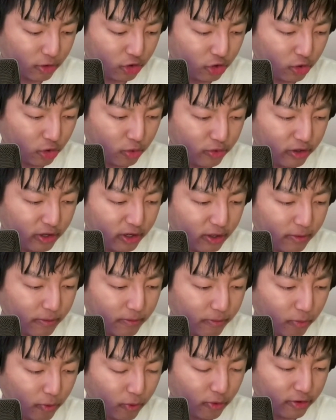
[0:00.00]
choosing
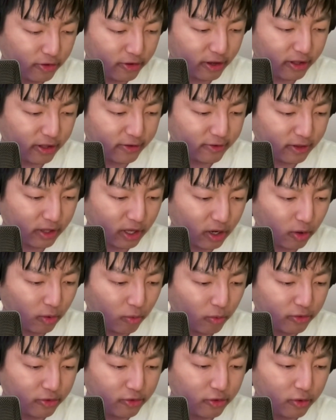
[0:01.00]
both sides now,
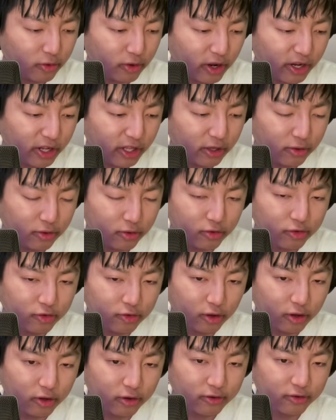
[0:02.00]
was there any other
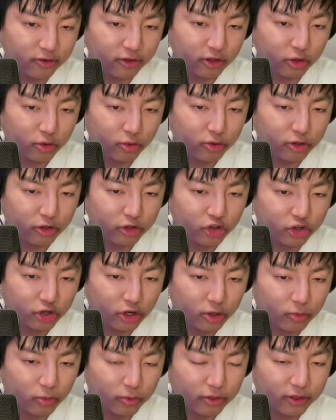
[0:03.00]
songs that you could
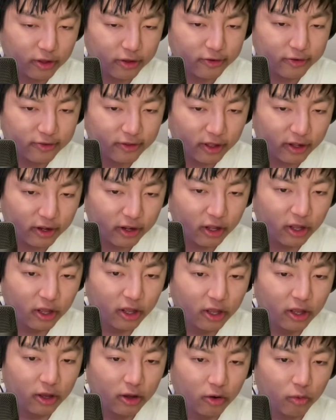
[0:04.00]
share with us that
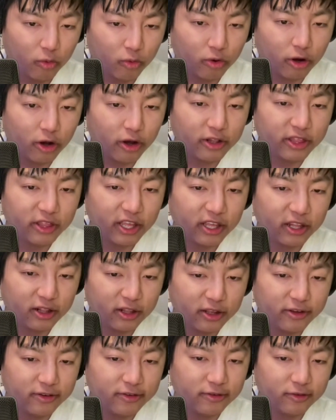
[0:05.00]
were on that
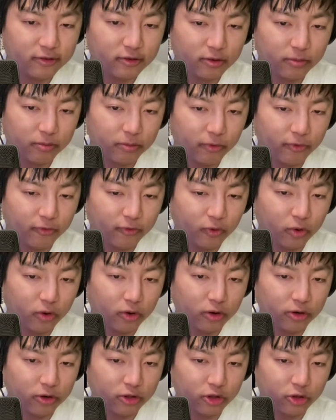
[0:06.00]
list
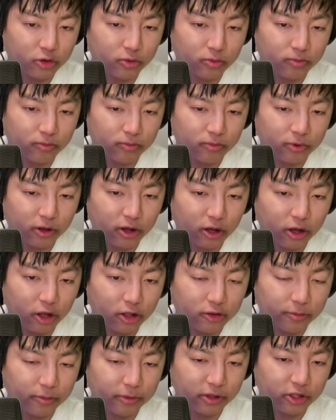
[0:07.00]
before you
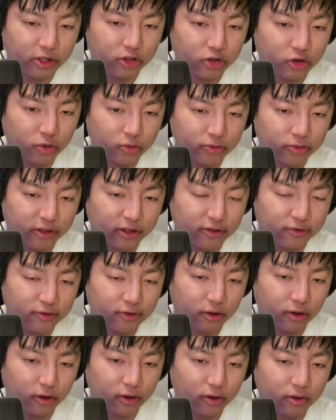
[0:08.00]
ultimately chose that
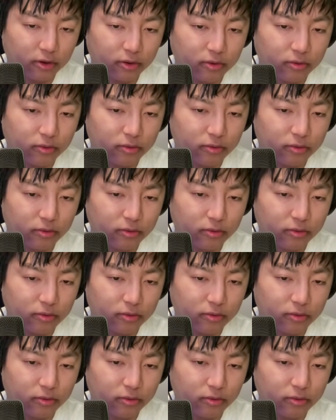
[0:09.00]
song?